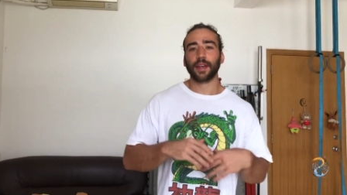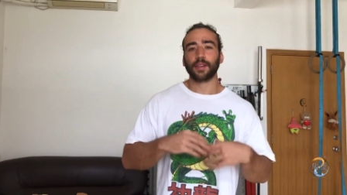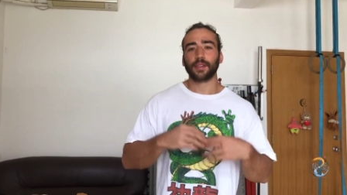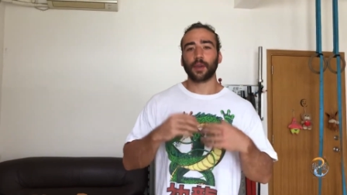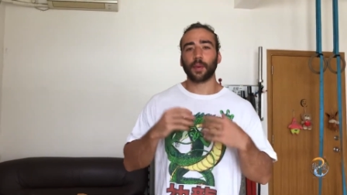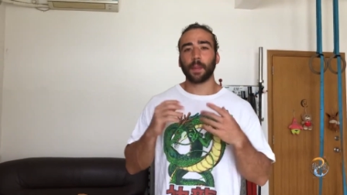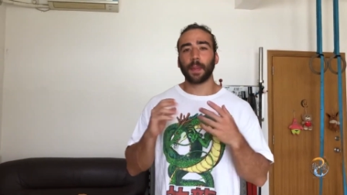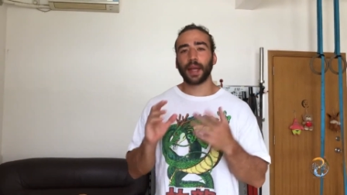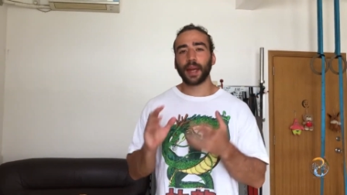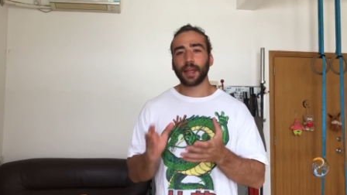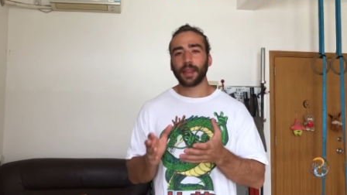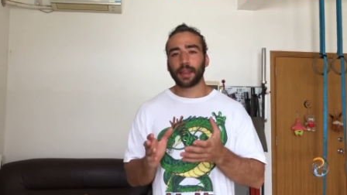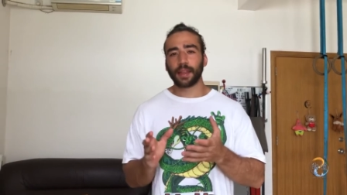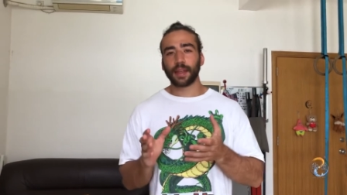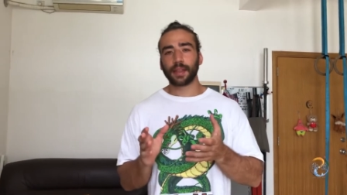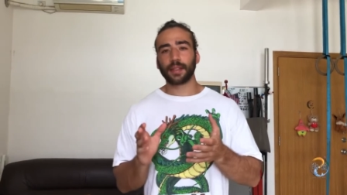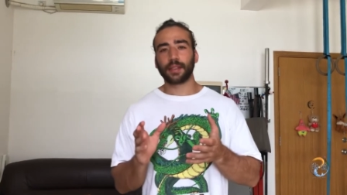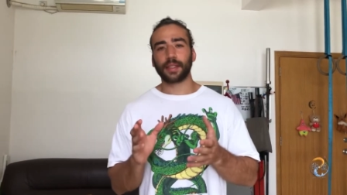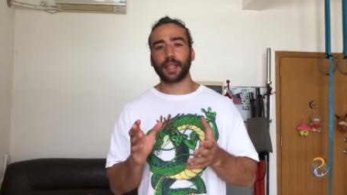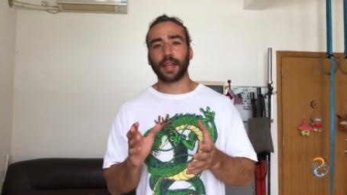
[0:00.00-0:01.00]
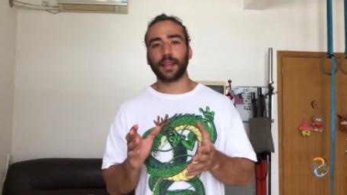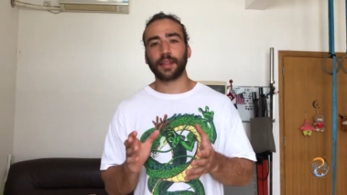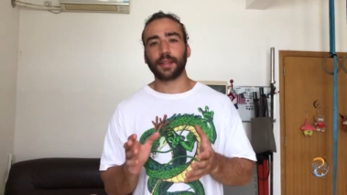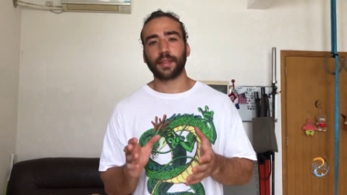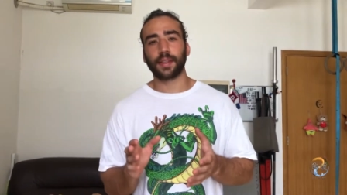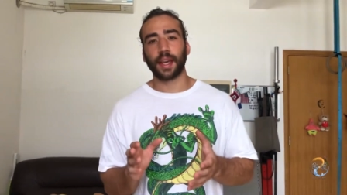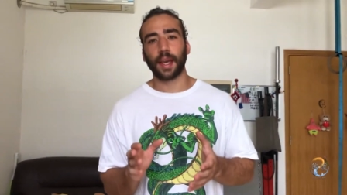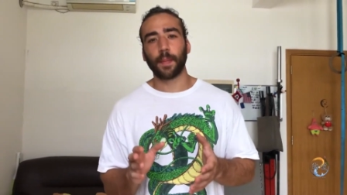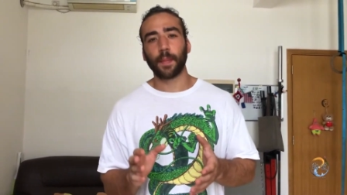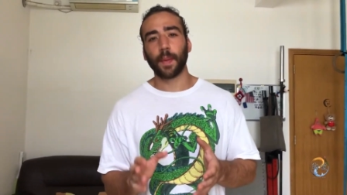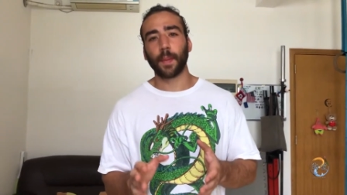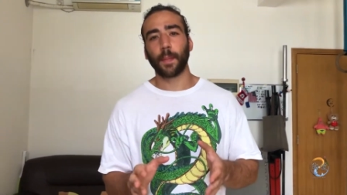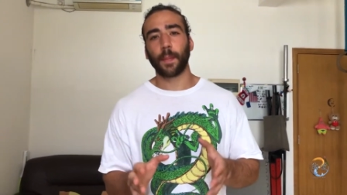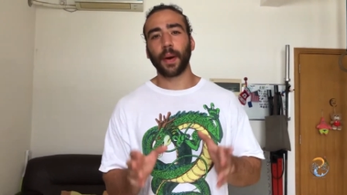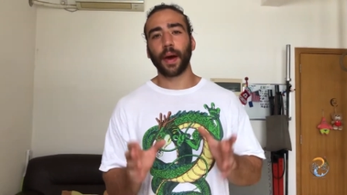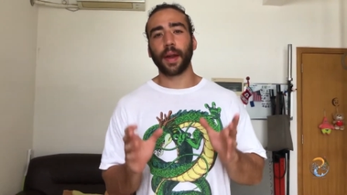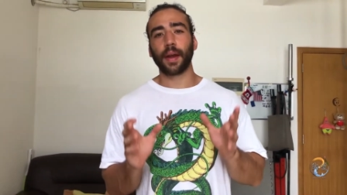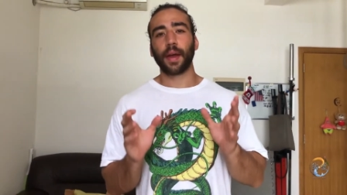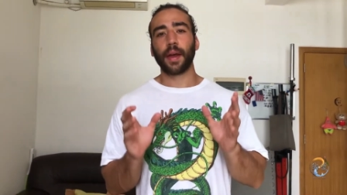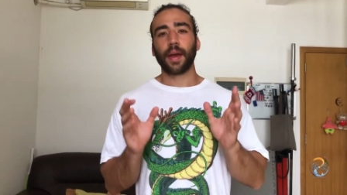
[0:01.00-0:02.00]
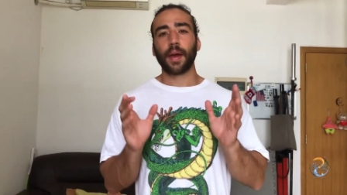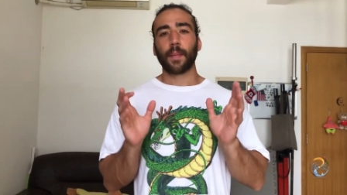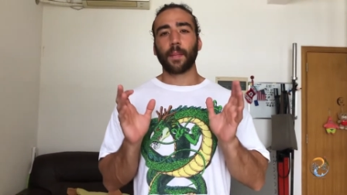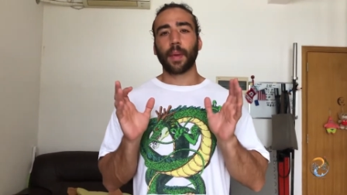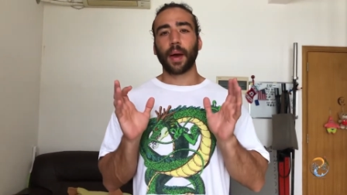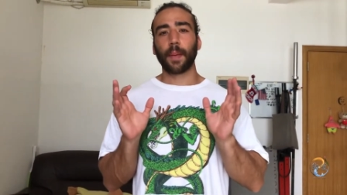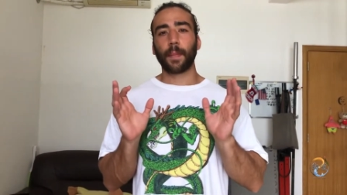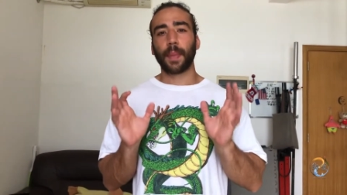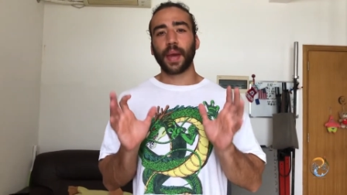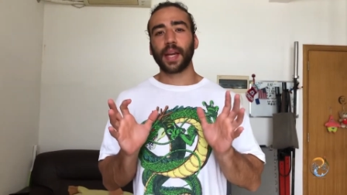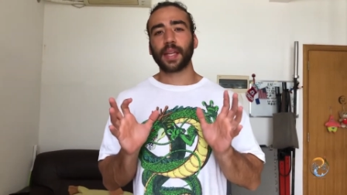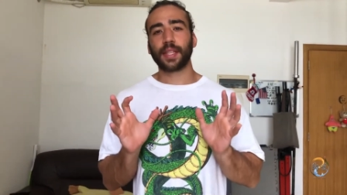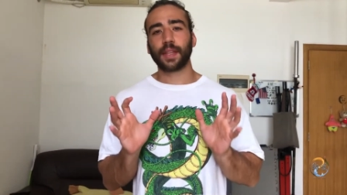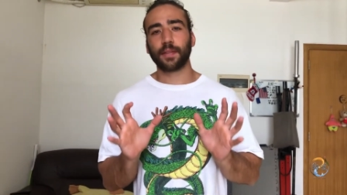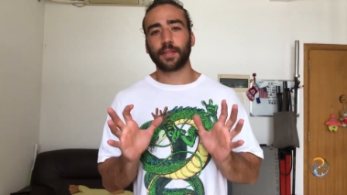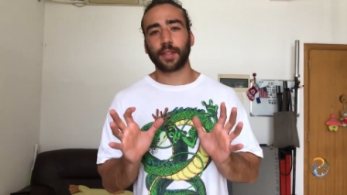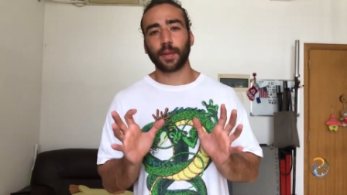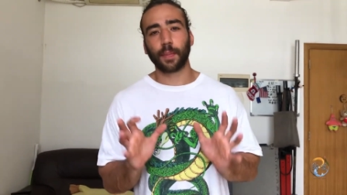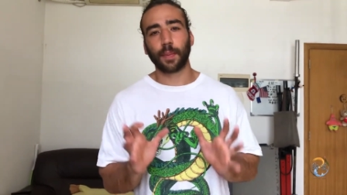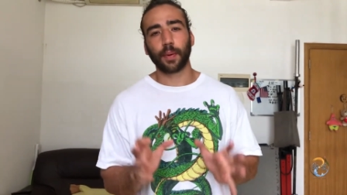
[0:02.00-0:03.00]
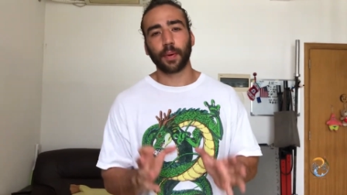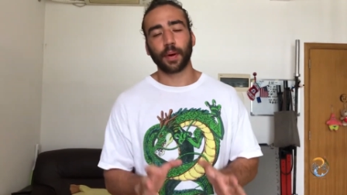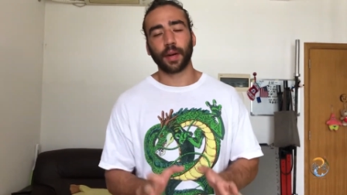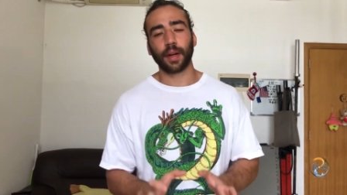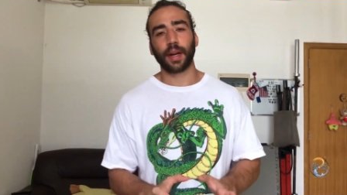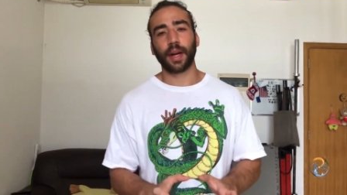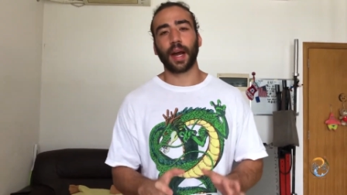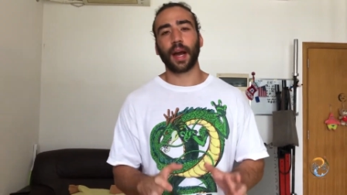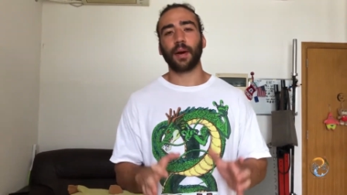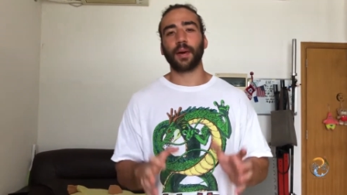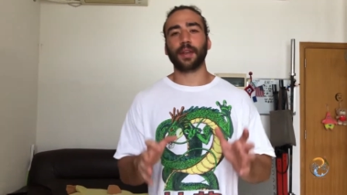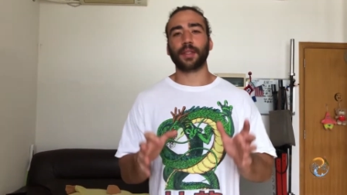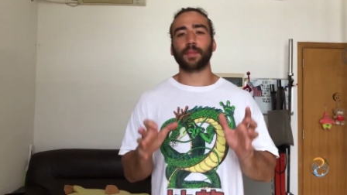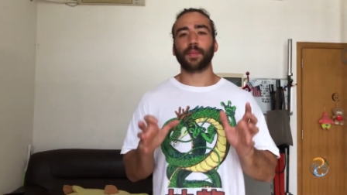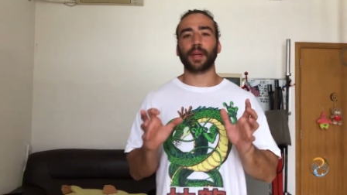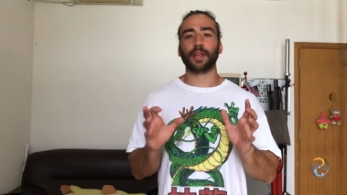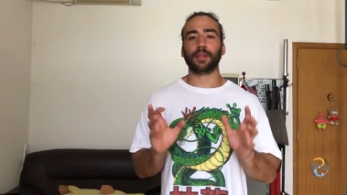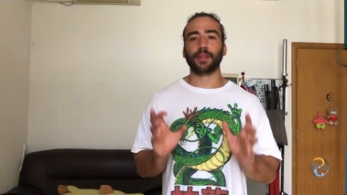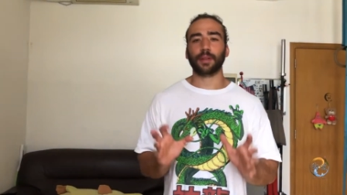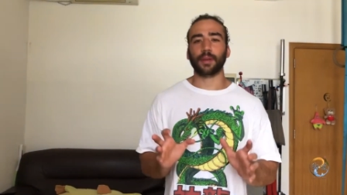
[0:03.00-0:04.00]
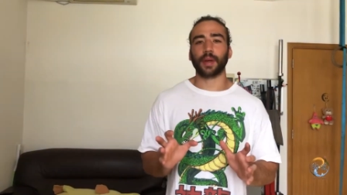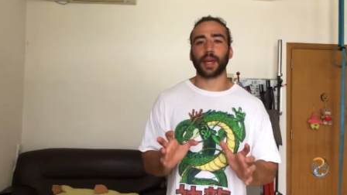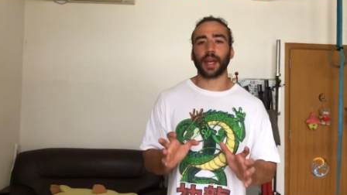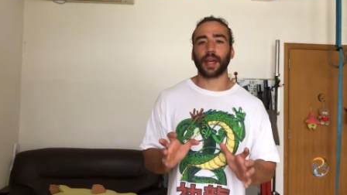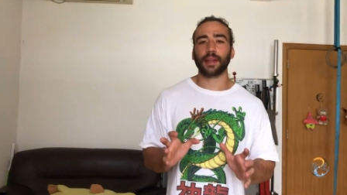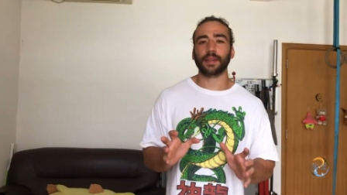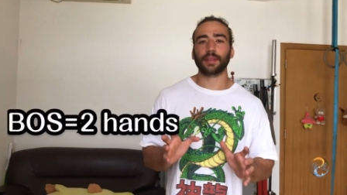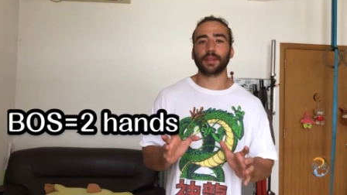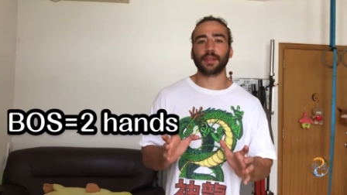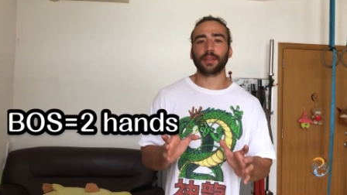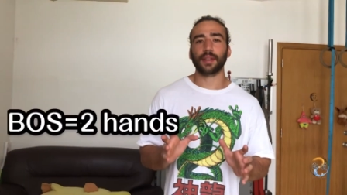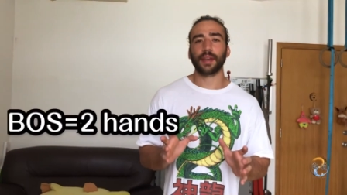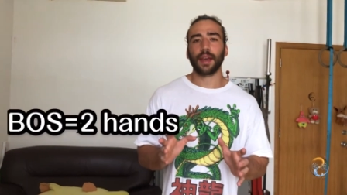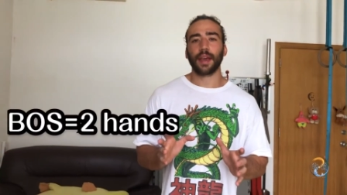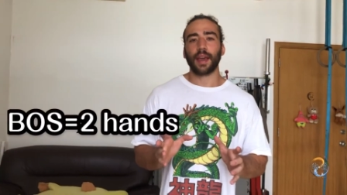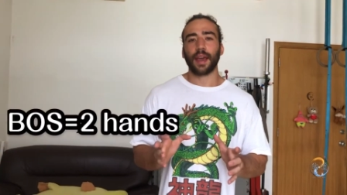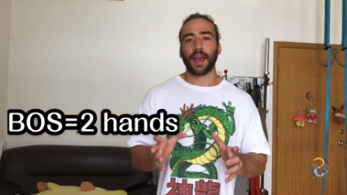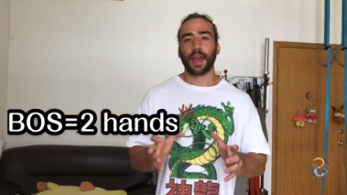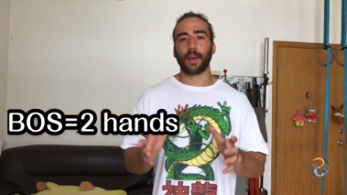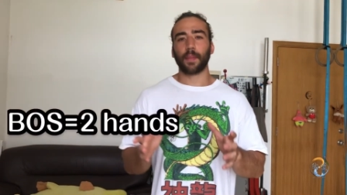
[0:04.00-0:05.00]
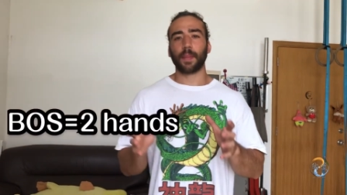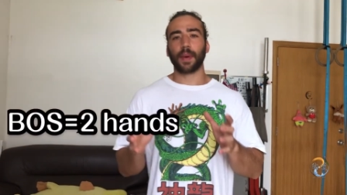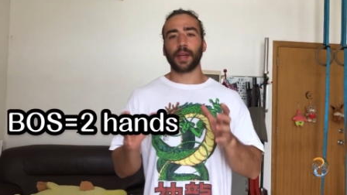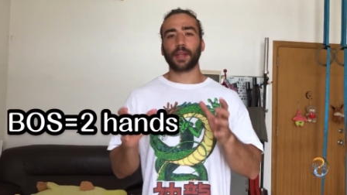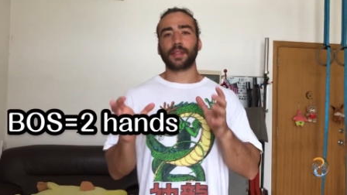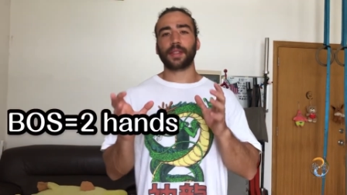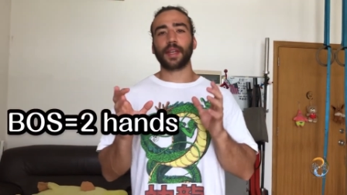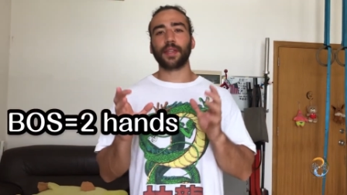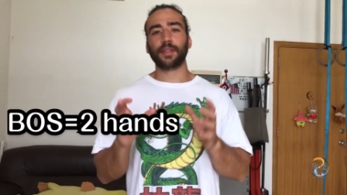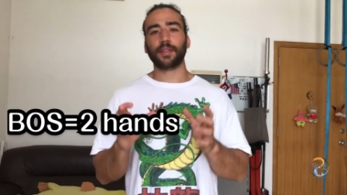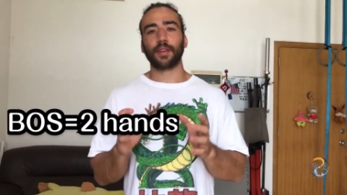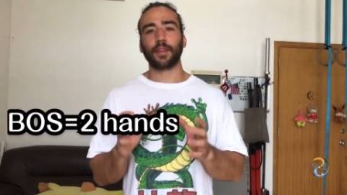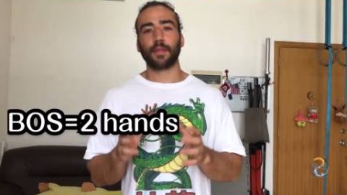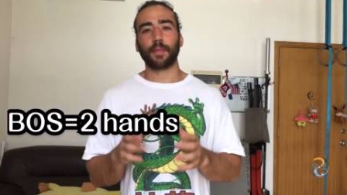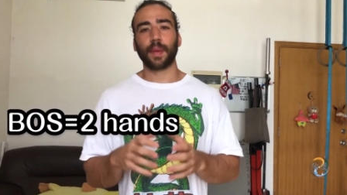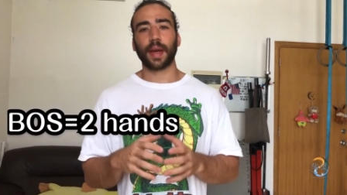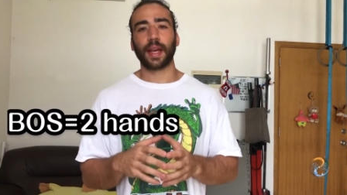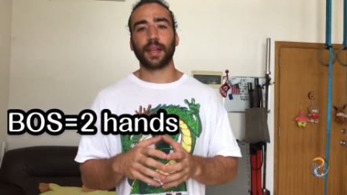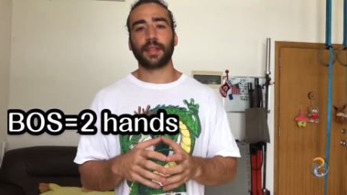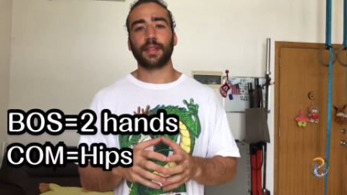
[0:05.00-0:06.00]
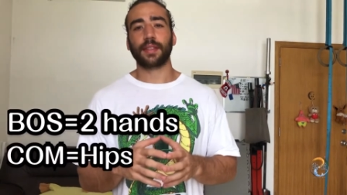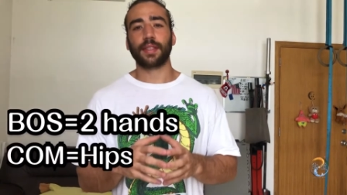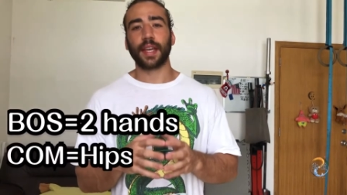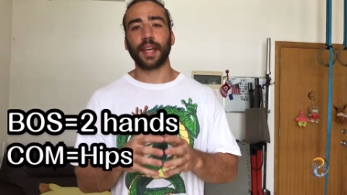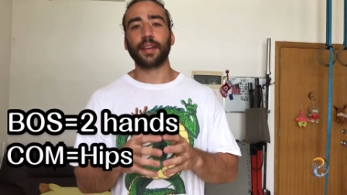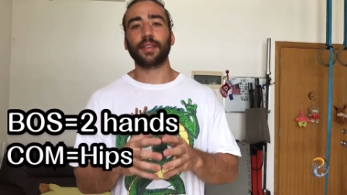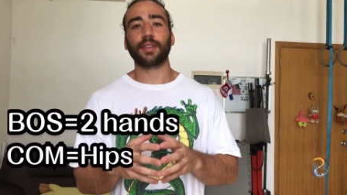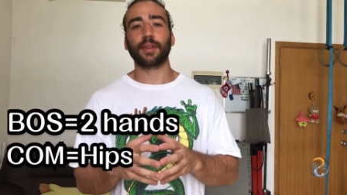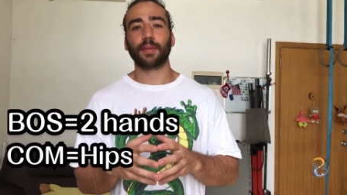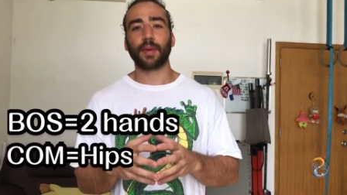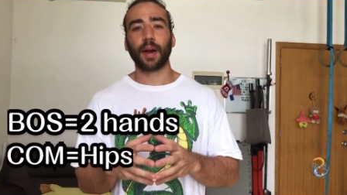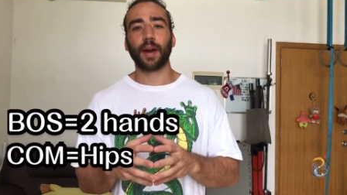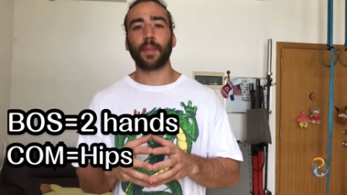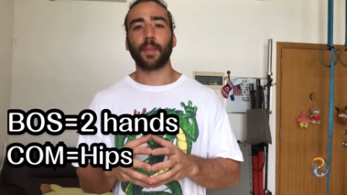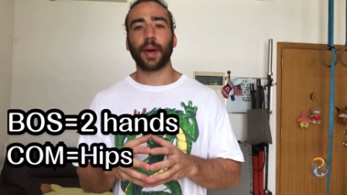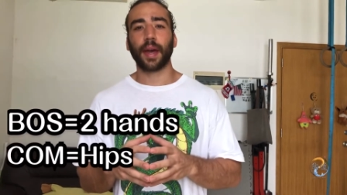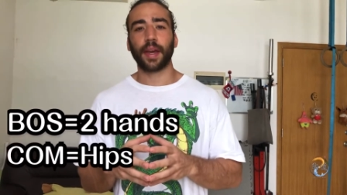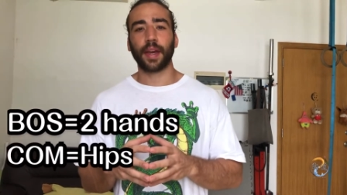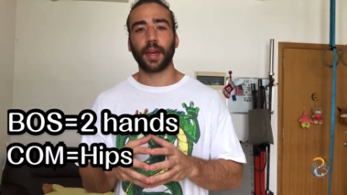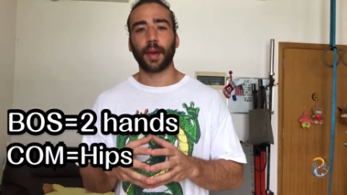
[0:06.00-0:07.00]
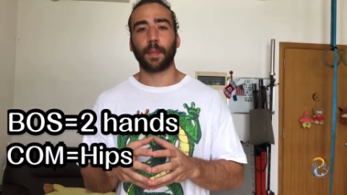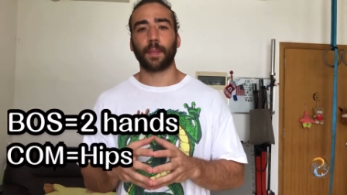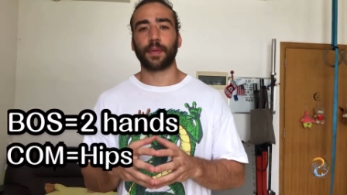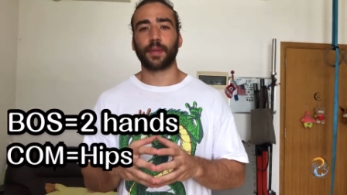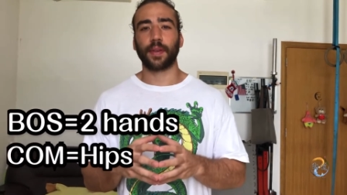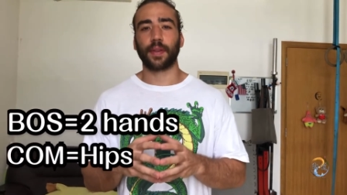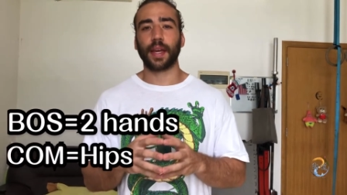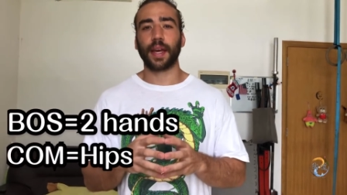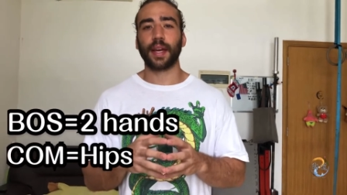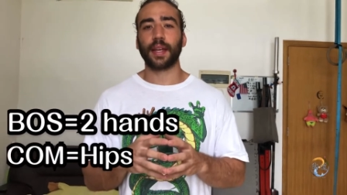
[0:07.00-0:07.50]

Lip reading: So many things stay the same, but my base of support now is my 2 hands, and my center of mass stays around my hip, so